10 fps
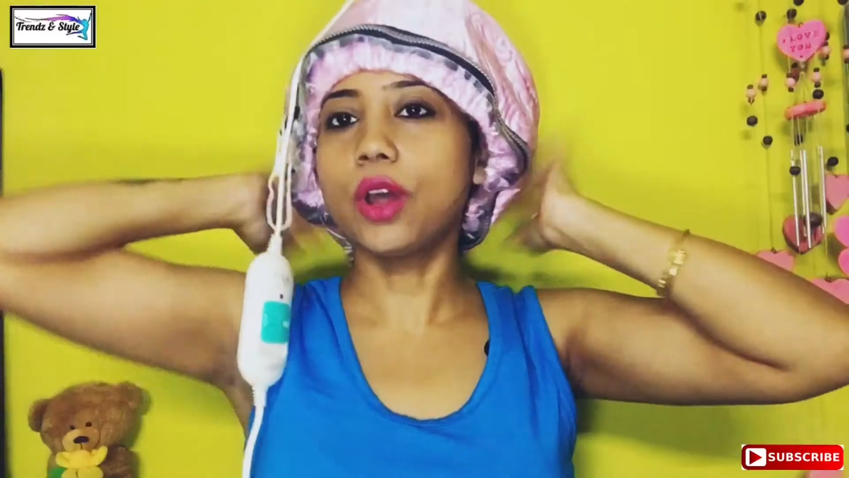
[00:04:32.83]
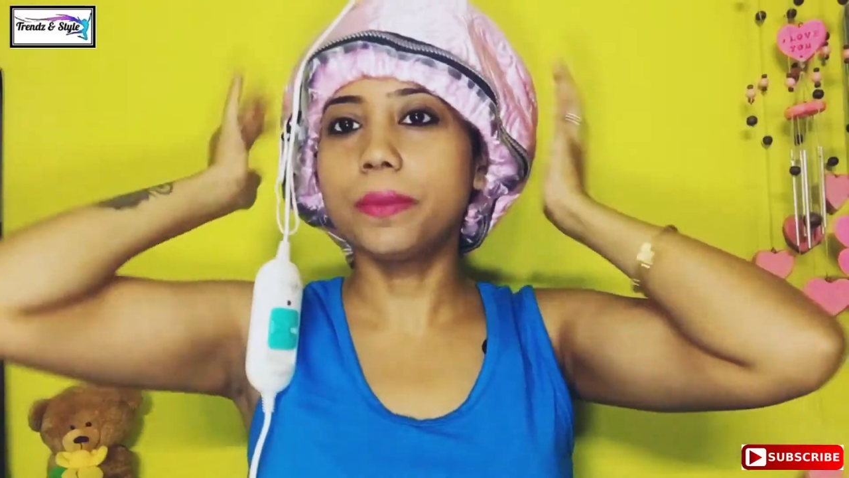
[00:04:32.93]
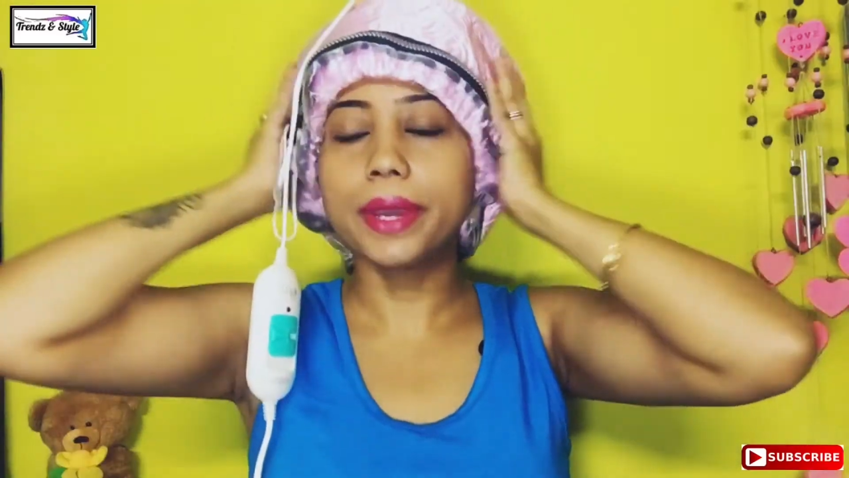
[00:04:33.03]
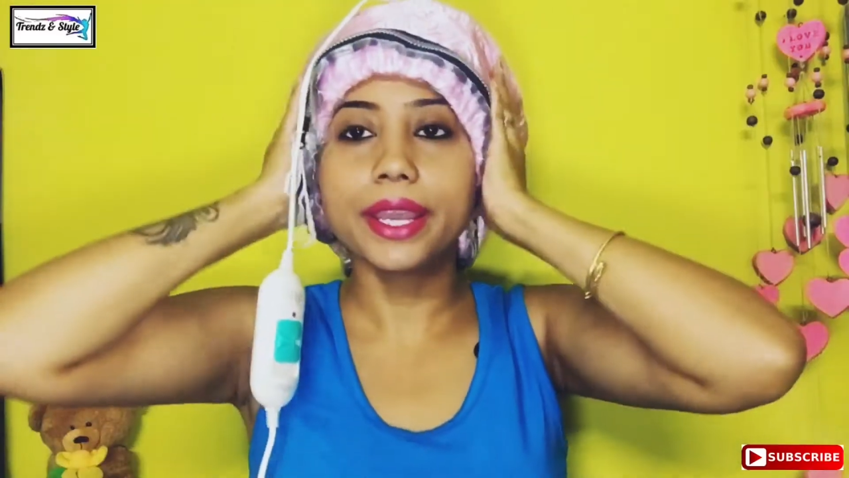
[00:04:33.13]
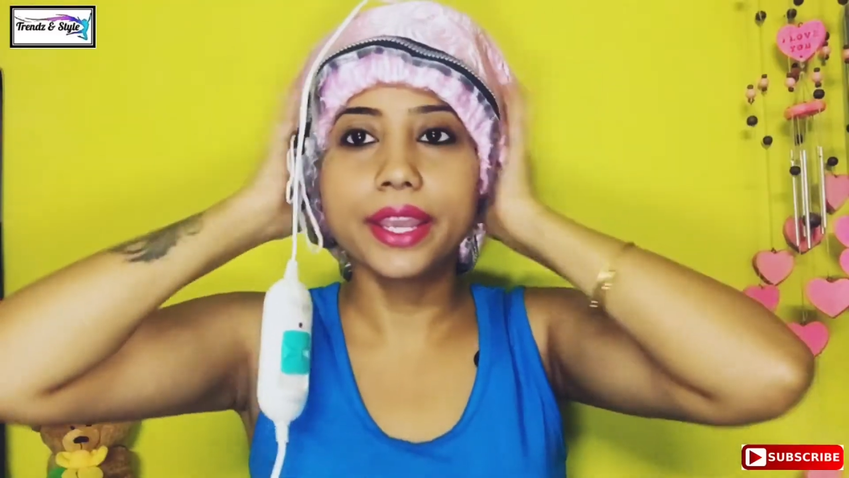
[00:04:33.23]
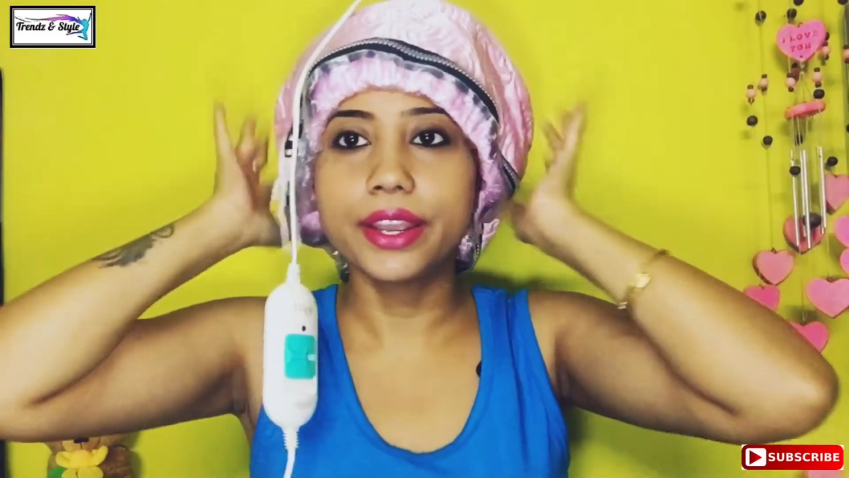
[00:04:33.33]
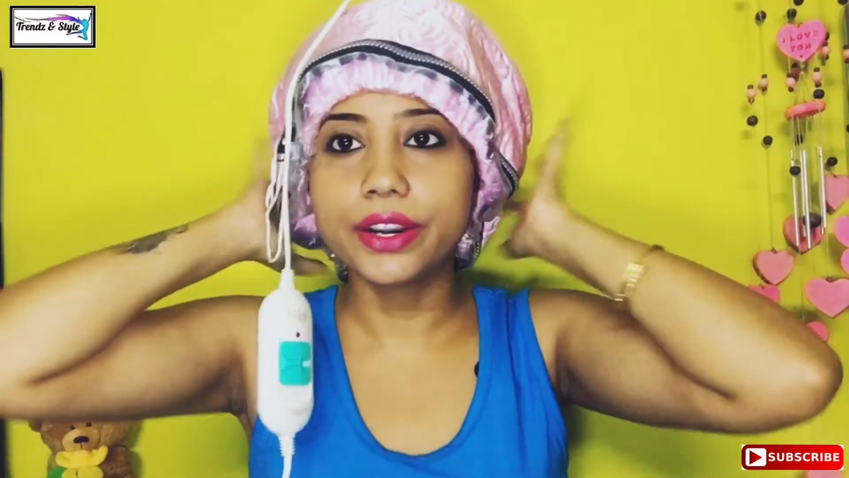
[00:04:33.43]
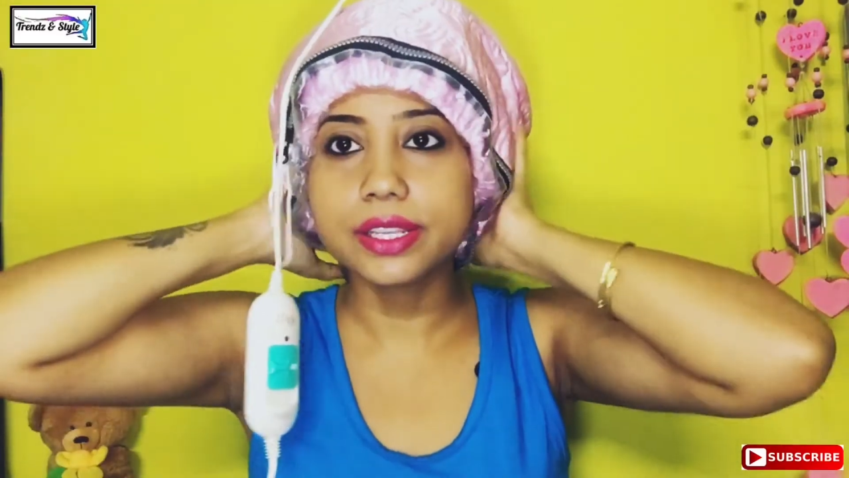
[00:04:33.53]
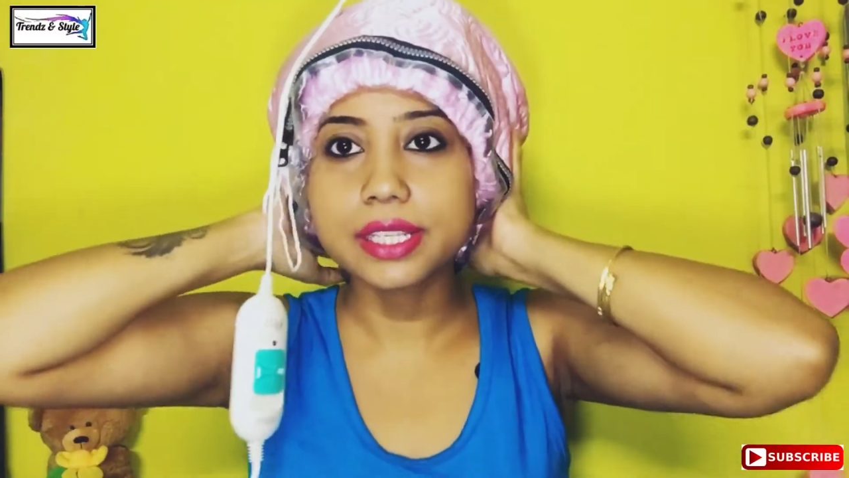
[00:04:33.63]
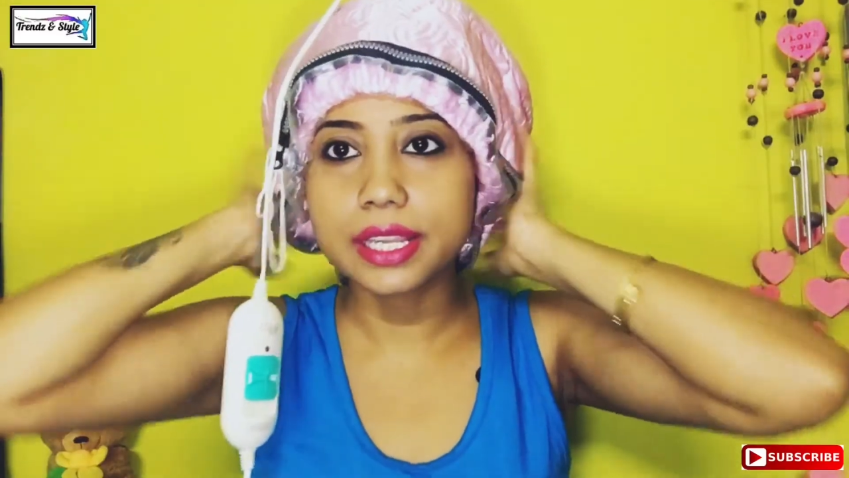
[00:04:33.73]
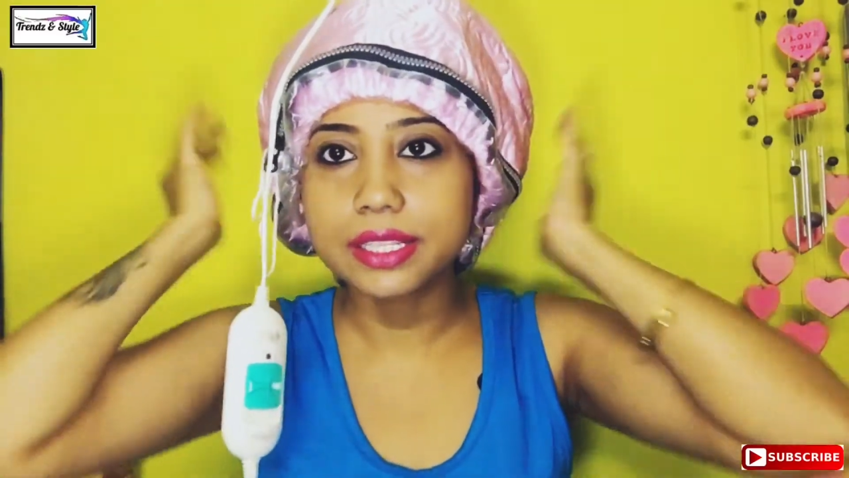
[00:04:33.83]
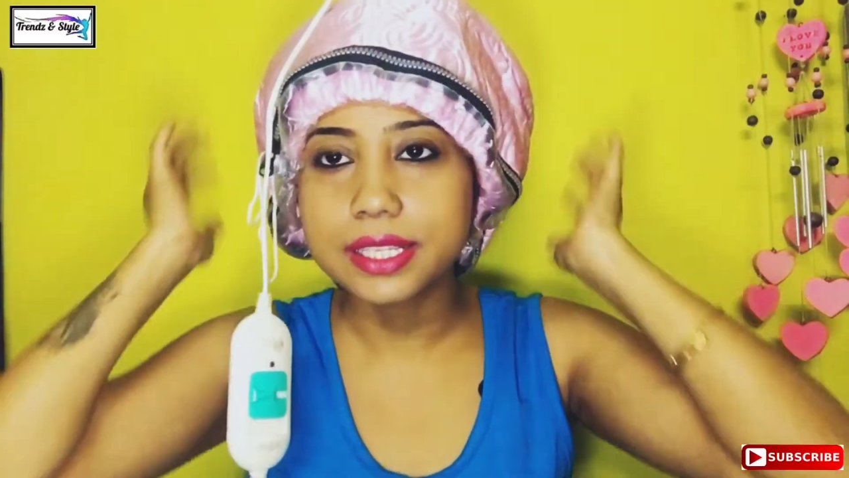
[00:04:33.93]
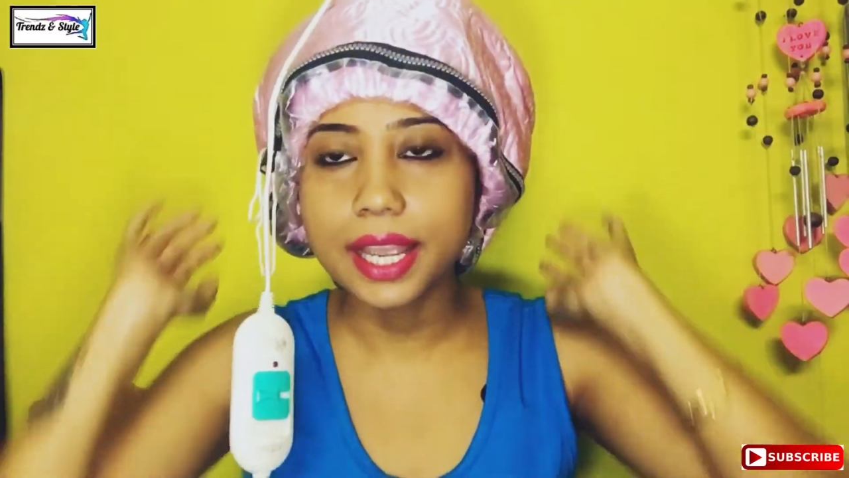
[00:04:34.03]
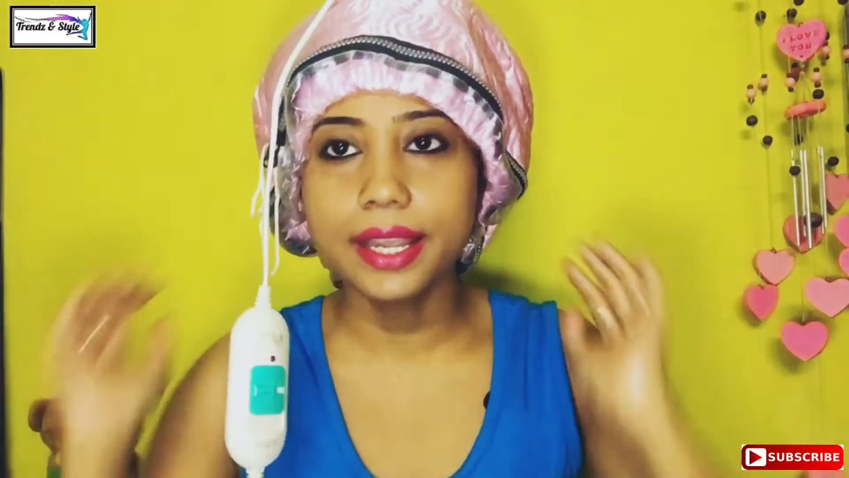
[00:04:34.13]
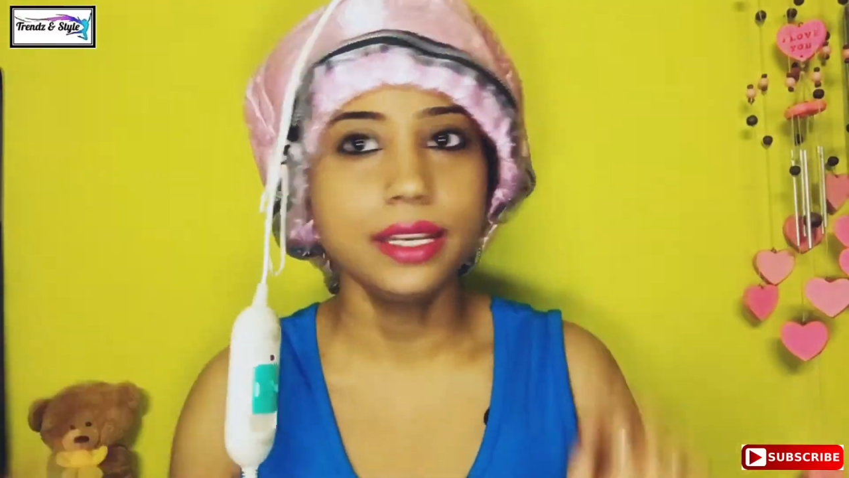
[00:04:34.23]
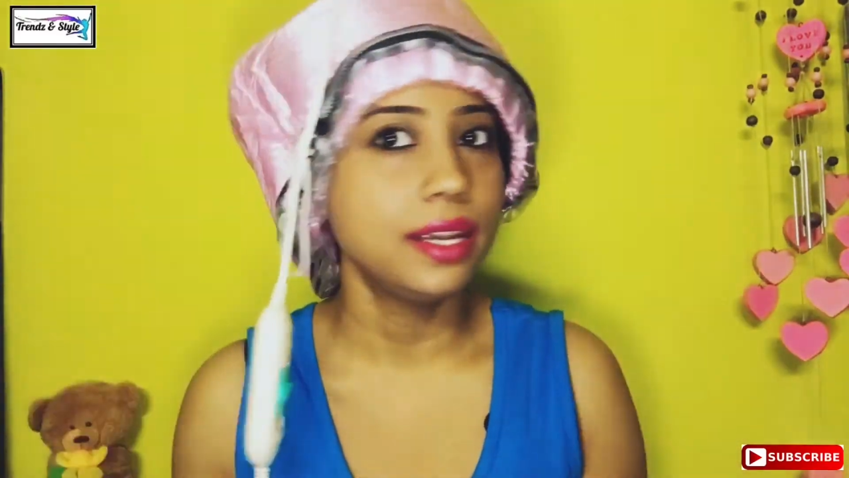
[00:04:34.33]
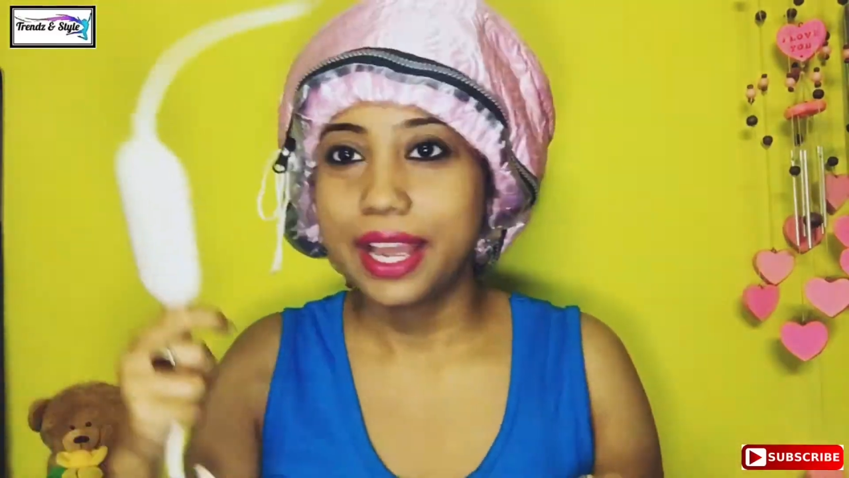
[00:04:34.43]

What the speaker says: my hair is inside,